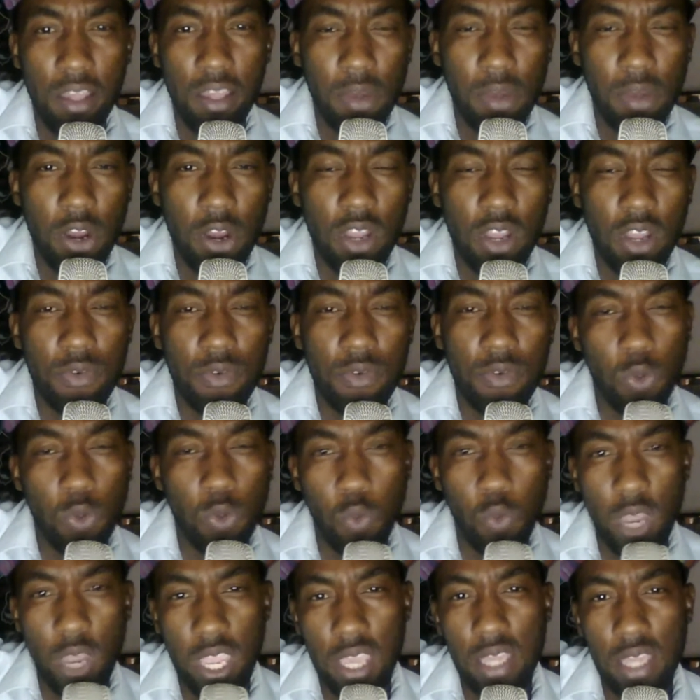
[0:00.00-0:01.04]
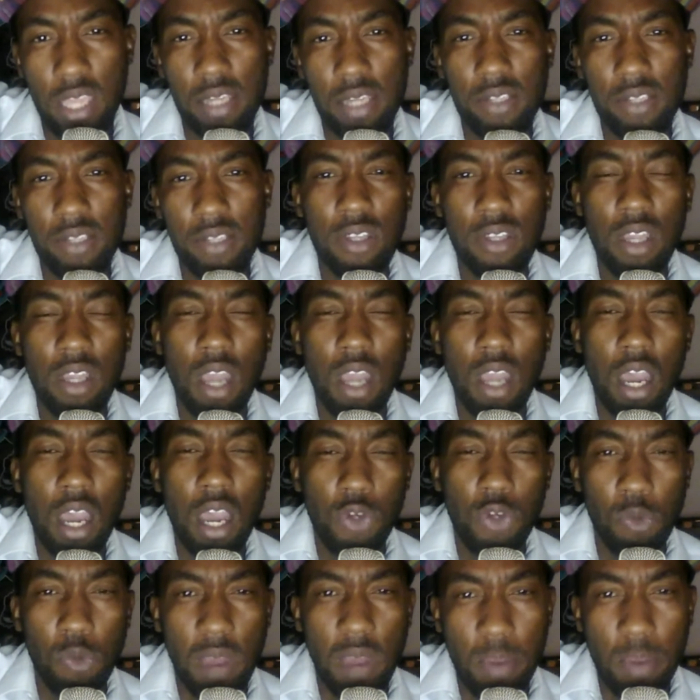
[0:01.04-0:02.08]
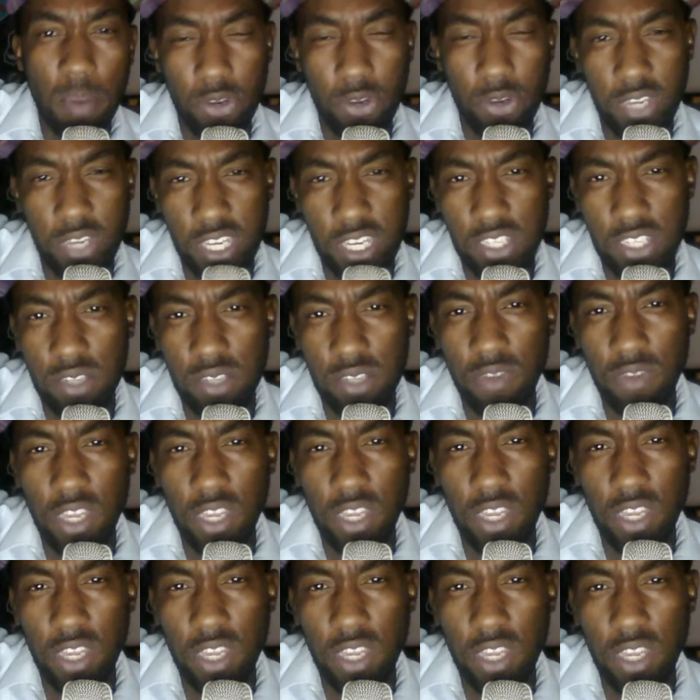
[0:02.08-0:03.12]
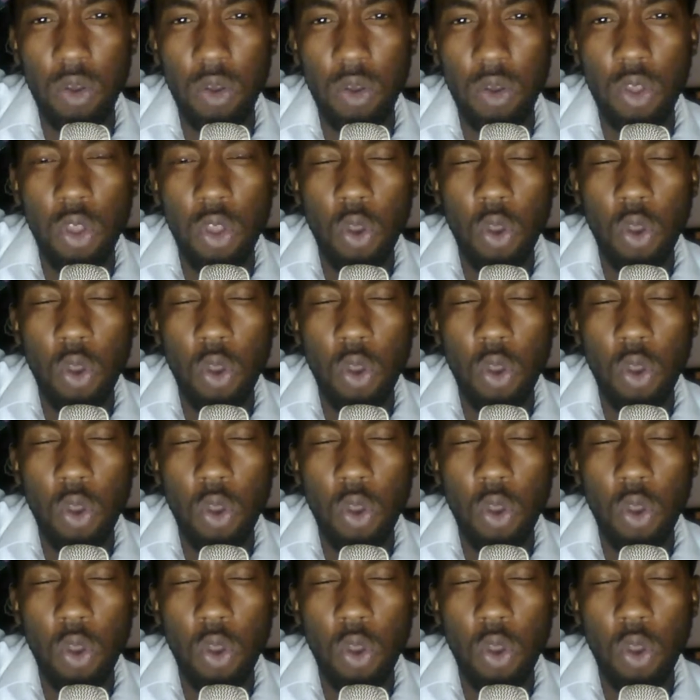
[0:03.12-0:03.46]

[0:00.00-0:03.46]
but I'll cover the weigh-ins. I'll do my prediction video.